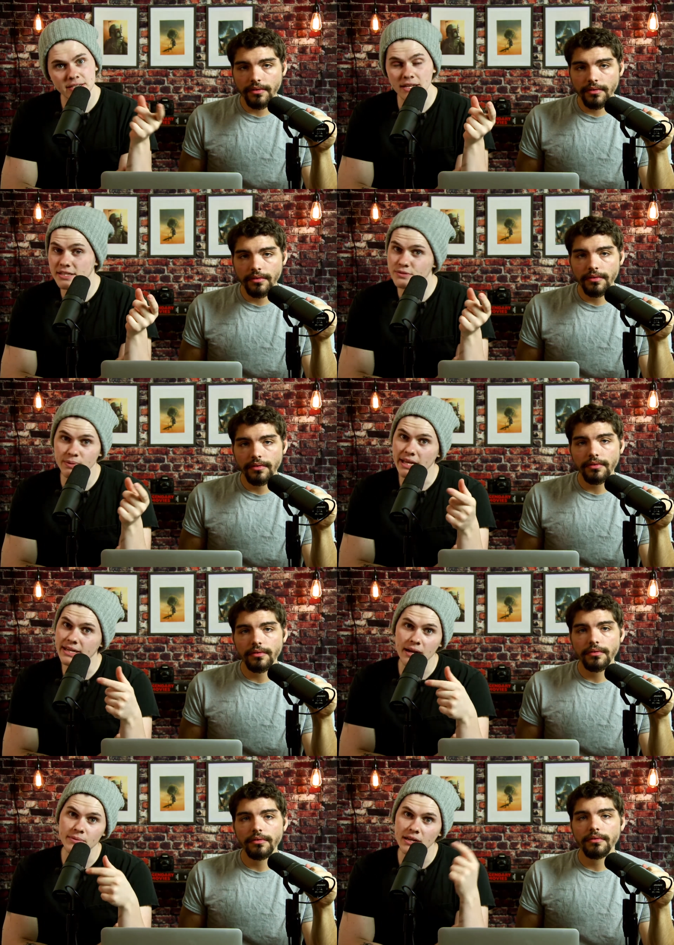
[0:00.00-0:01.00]
Speaker 1: Not this
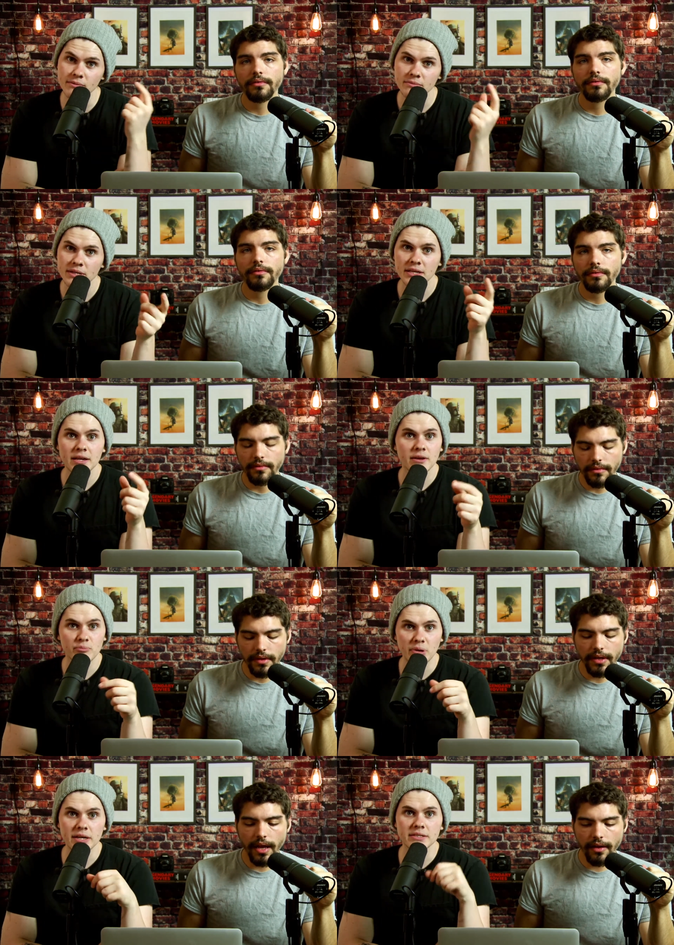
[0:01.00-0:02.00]
weekend coming up,
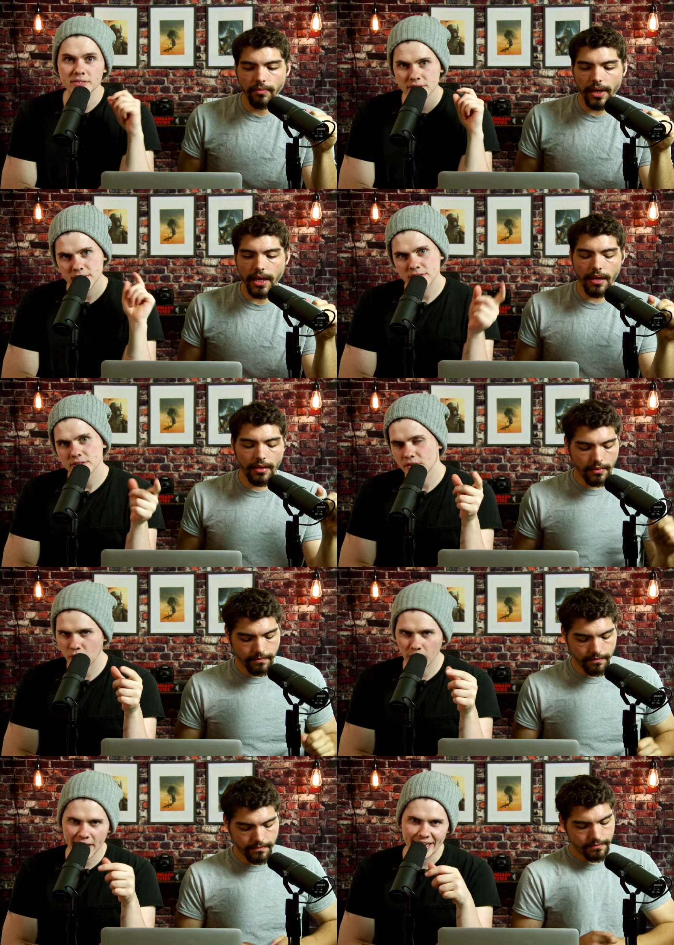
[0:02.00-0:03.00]
but next weekend.
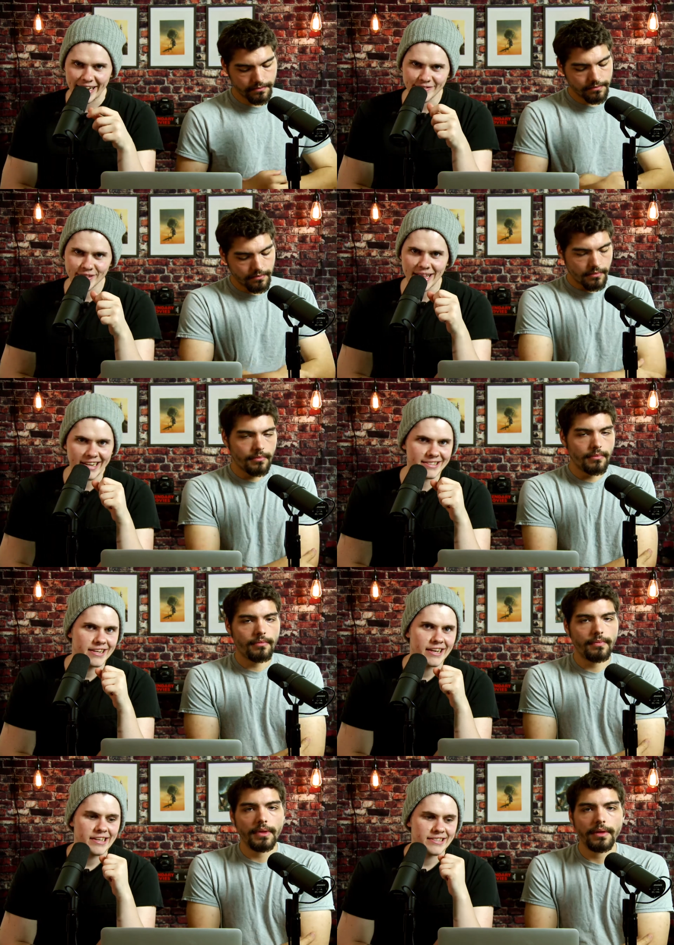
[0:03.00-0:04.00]
The weekend after that.
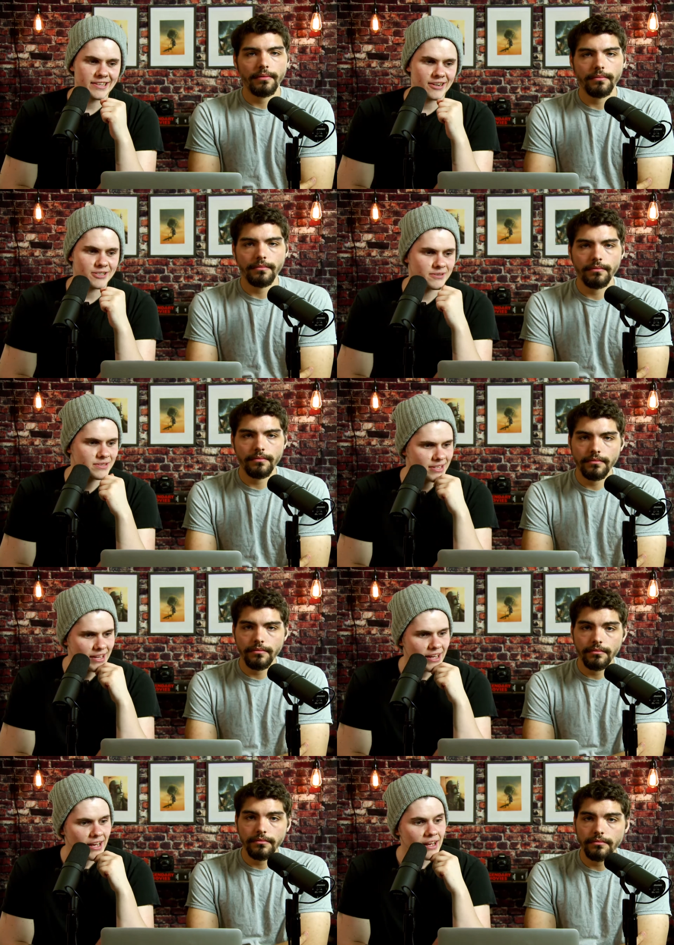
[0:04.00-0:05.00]
So
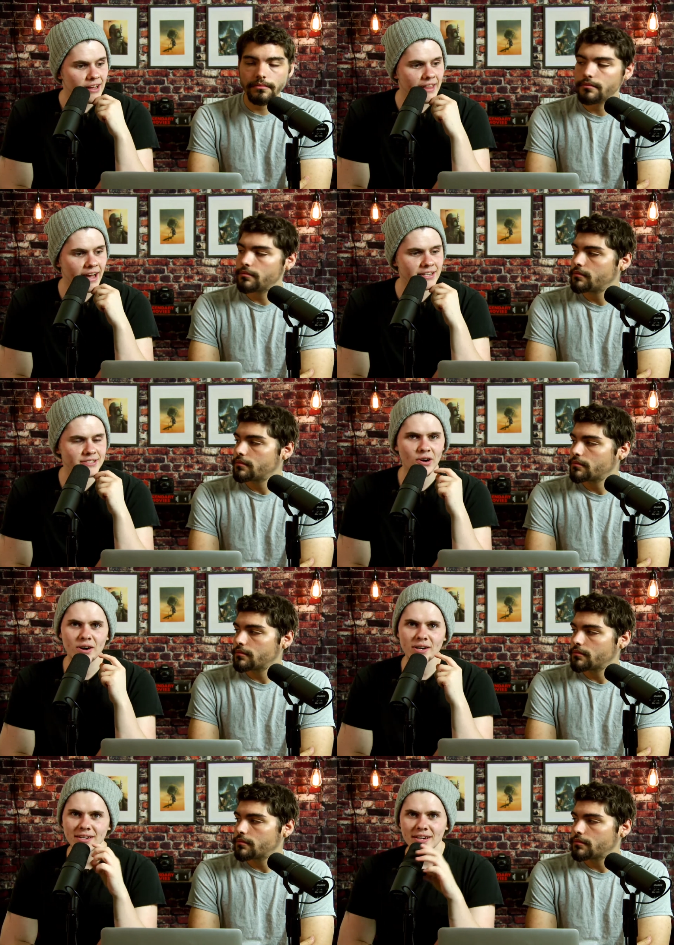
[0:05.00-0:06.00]
that is
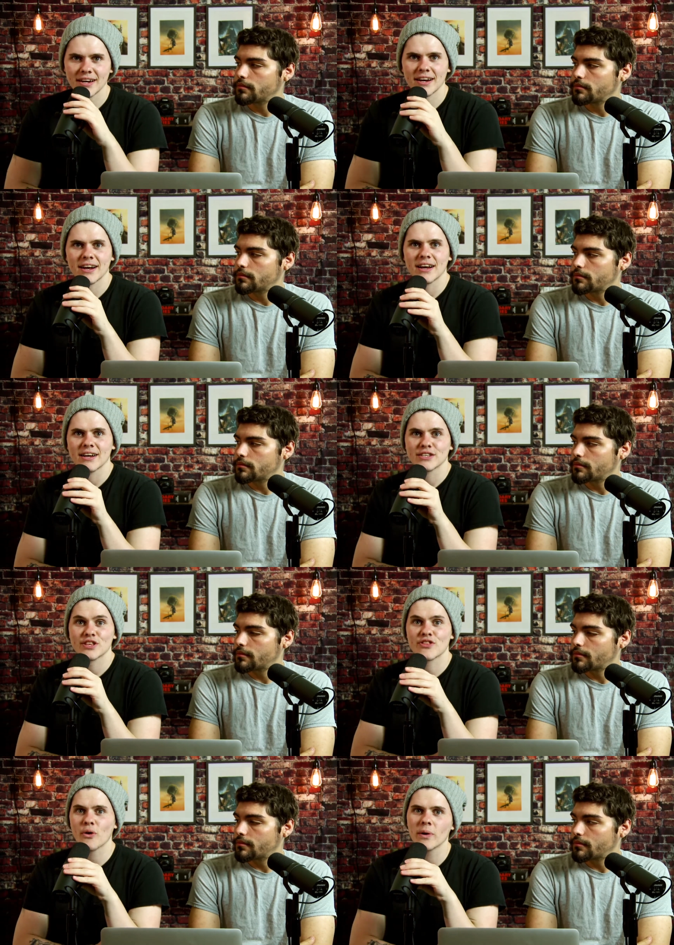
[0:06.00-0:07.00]
our
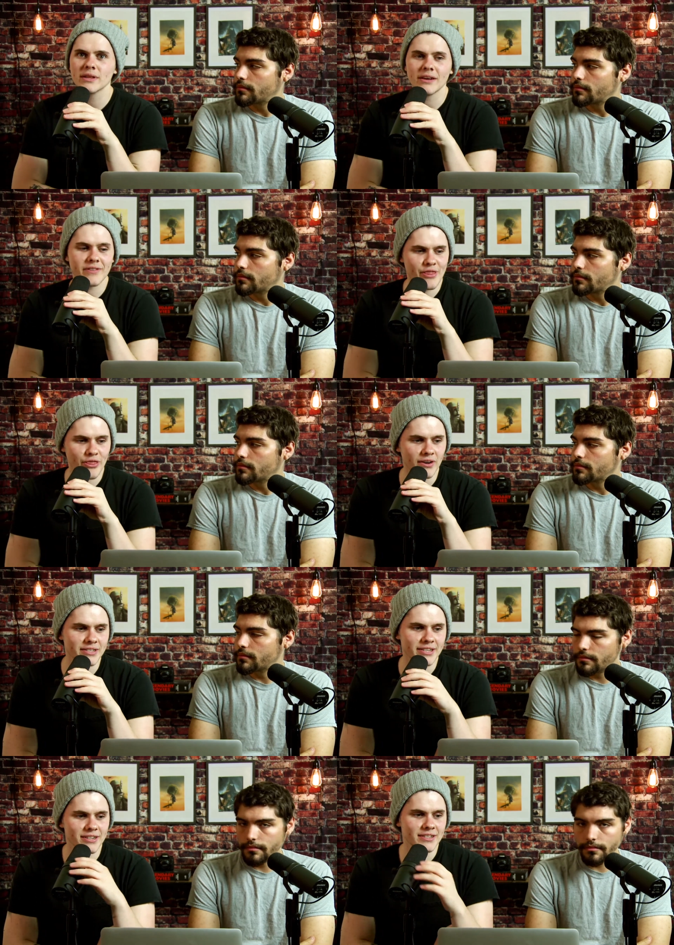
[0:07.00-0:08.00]
Thor: Love and
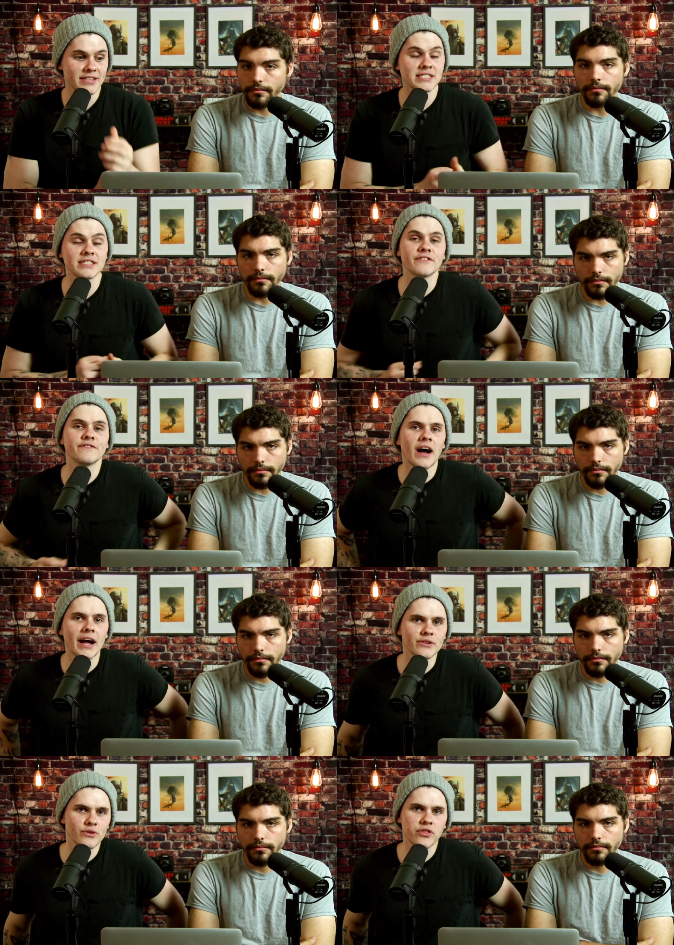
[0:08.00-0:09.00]
Thunder. This mm-hmm. is the mm-hmm.
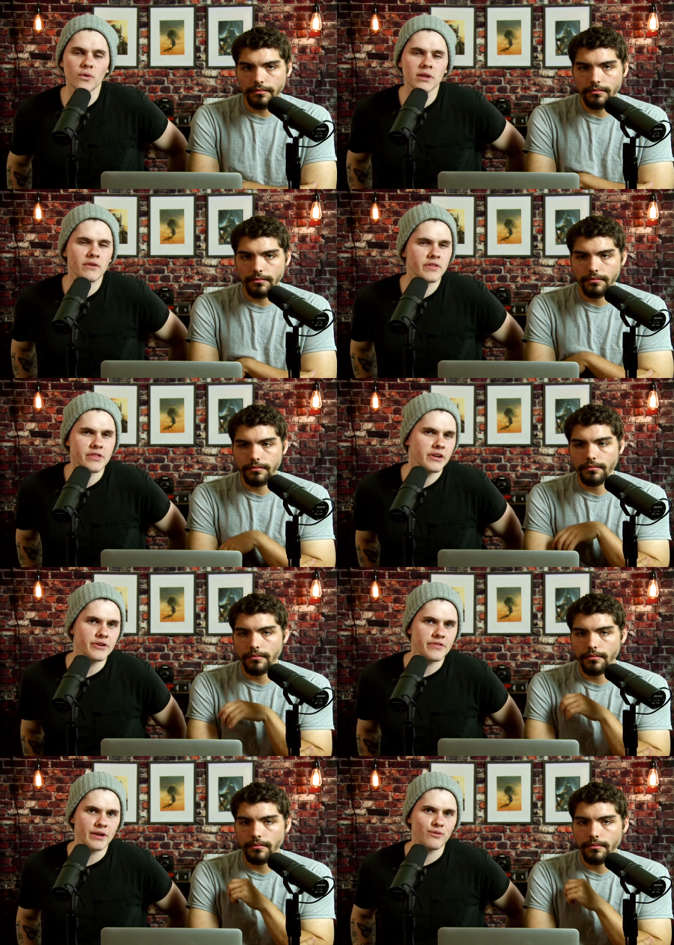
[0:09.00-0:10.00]
final Thor: Love and
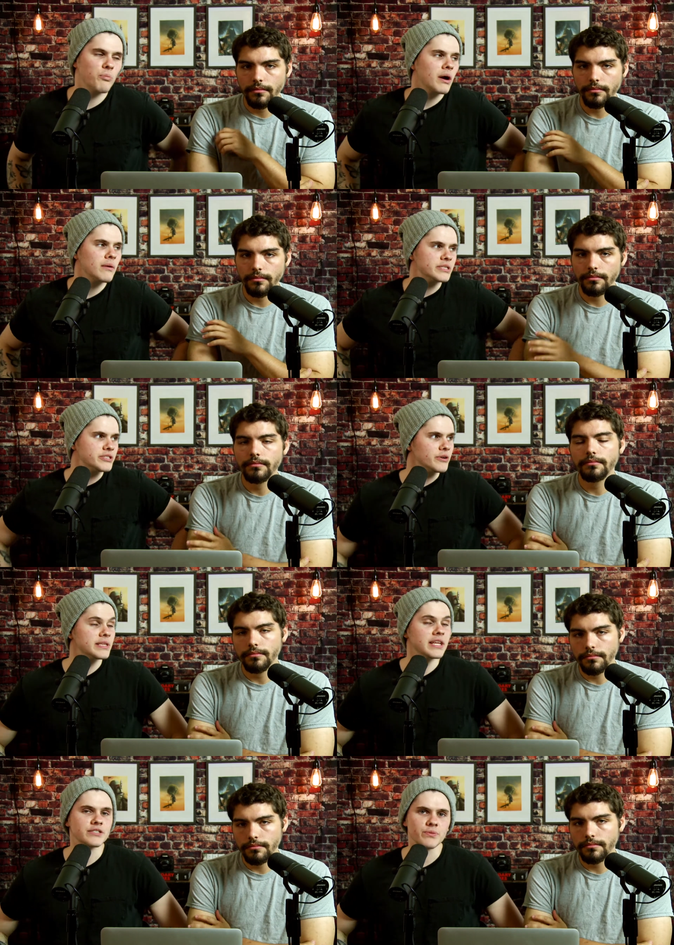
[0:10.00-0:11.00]
Thunder thing we'll probably do,
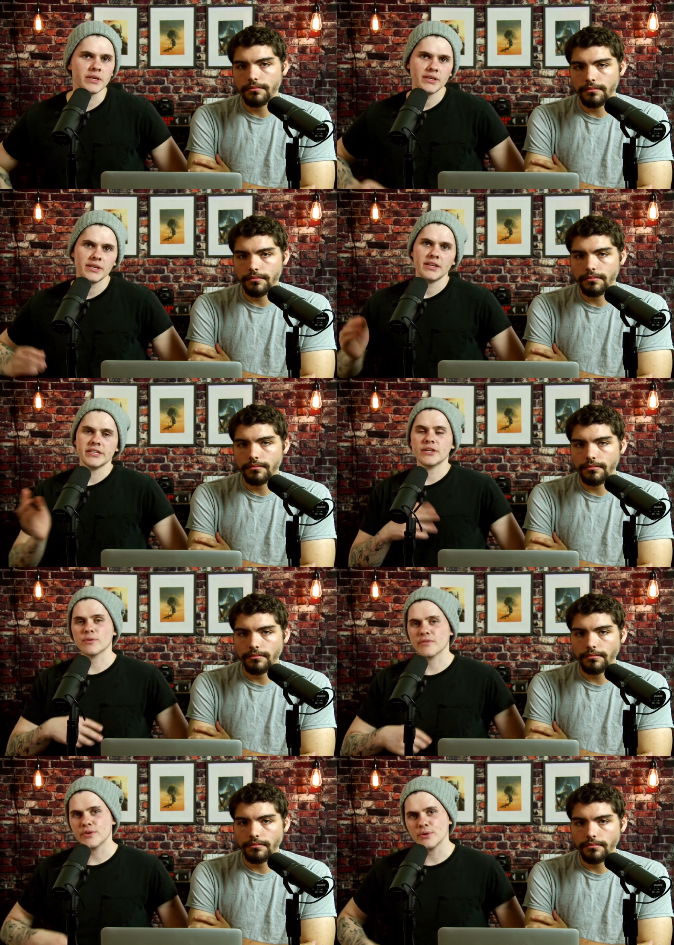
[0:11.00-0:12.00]
unless we you know
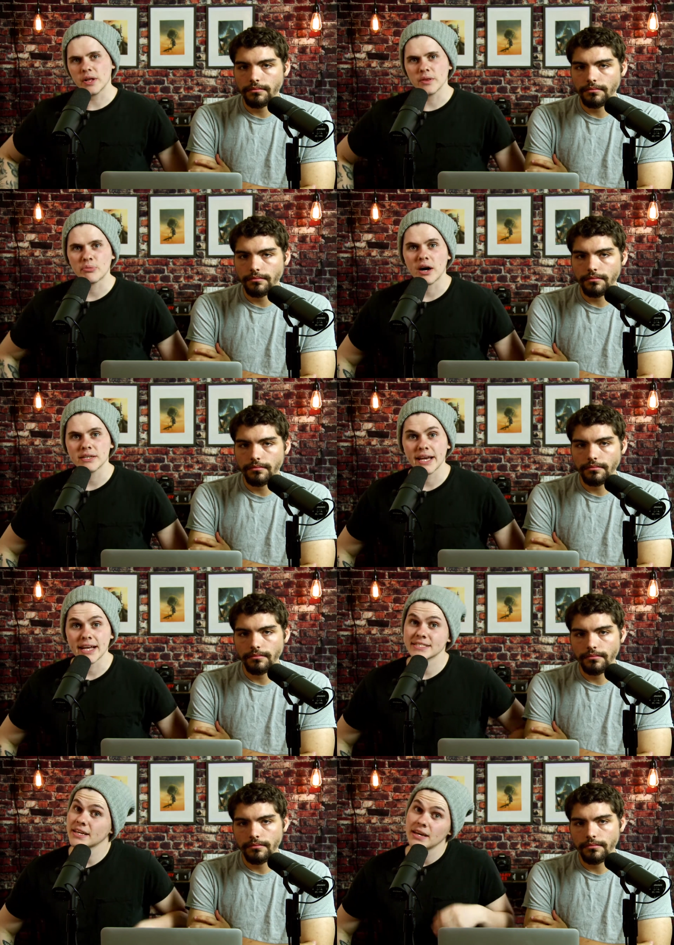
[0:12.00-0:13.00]
review it on the
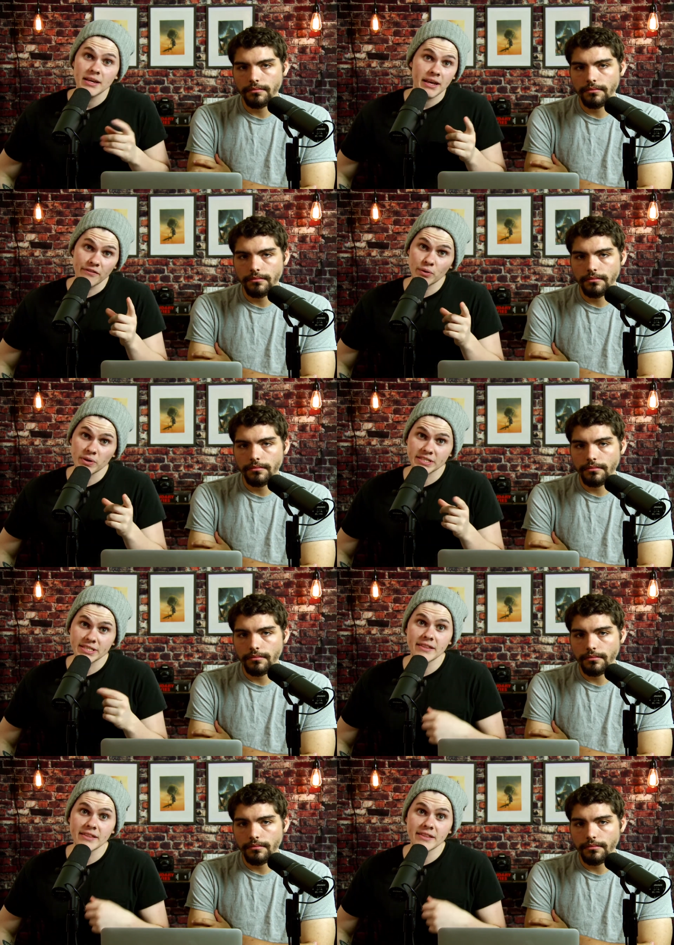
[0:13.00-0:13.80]
podcast. If you want to see